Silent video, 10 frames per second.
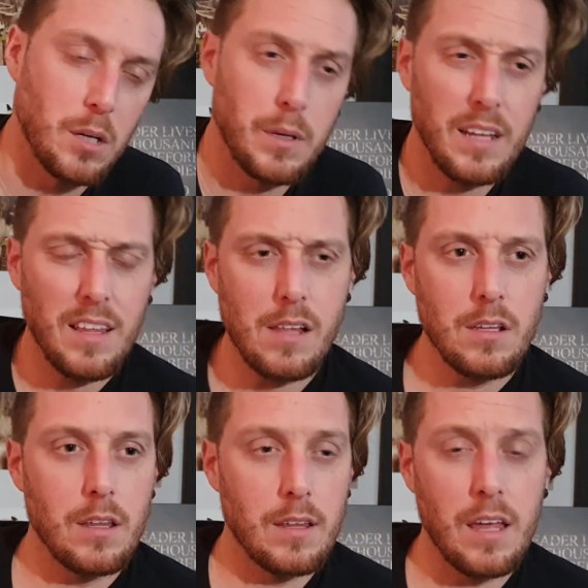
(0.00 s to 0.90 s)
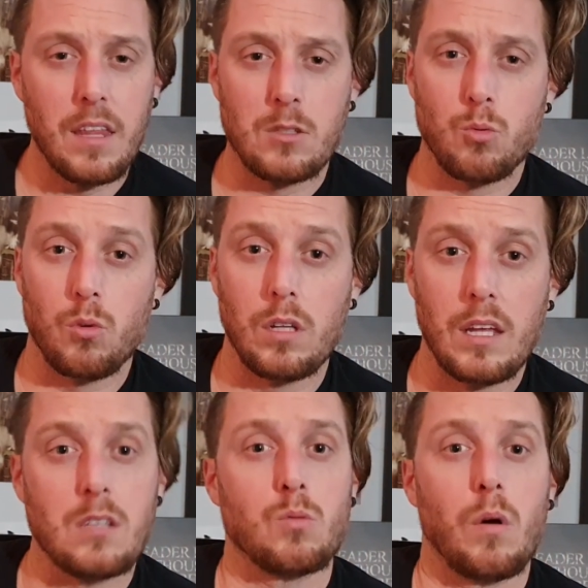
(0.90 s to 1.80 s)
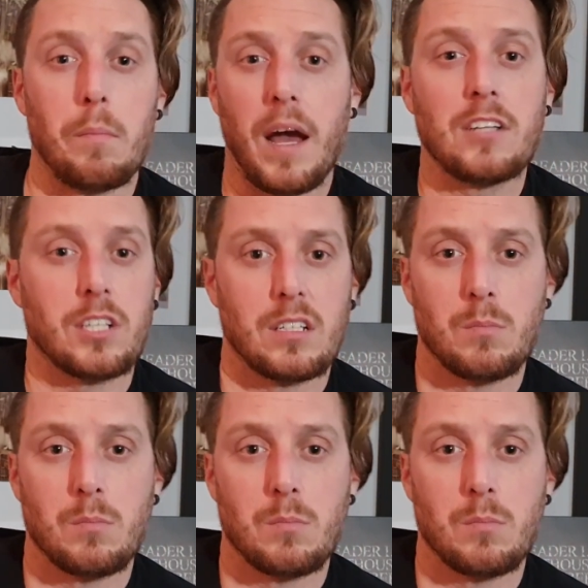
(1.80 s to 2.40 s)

But at the end of the day, that's really is what magic is.